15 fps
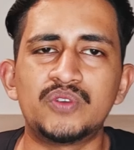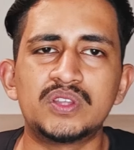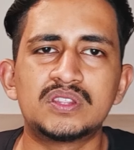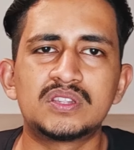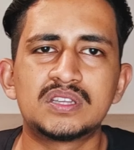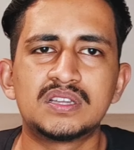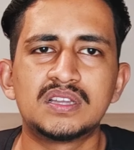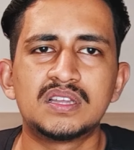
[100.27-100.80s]

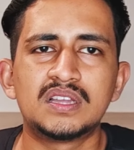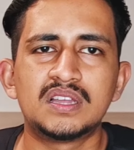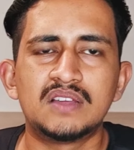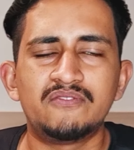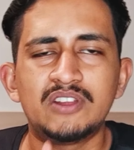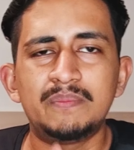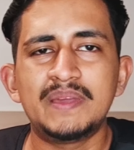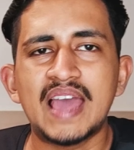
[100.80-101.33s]
with
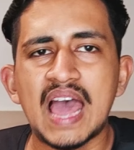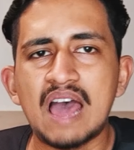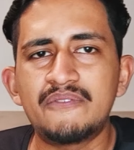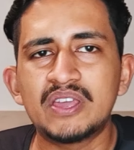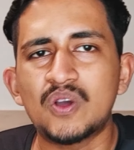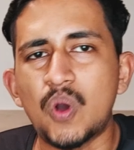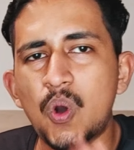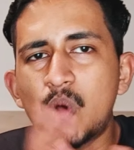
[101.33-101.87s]
will be
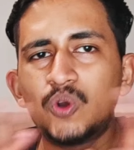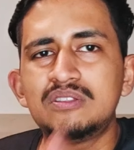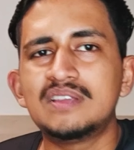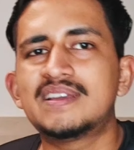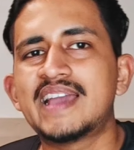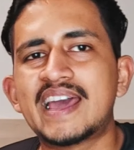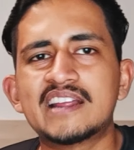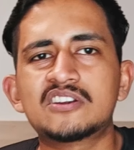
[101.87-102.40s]
having all the
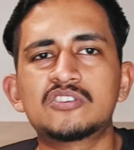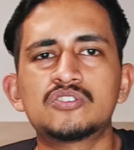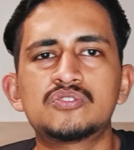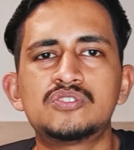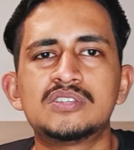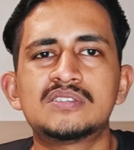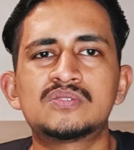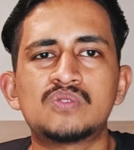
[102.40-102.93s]

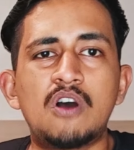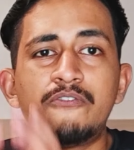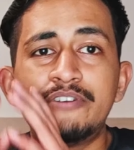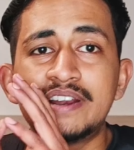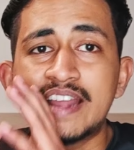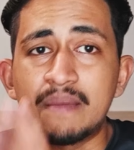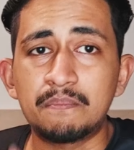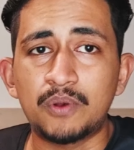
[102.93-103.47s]
characteristics of
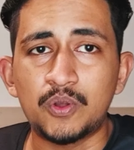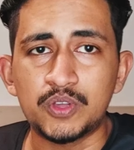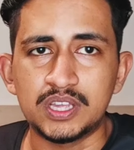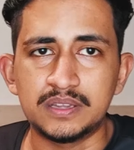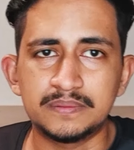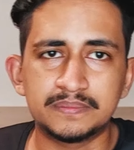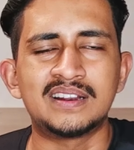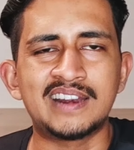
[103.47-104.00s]
an employee.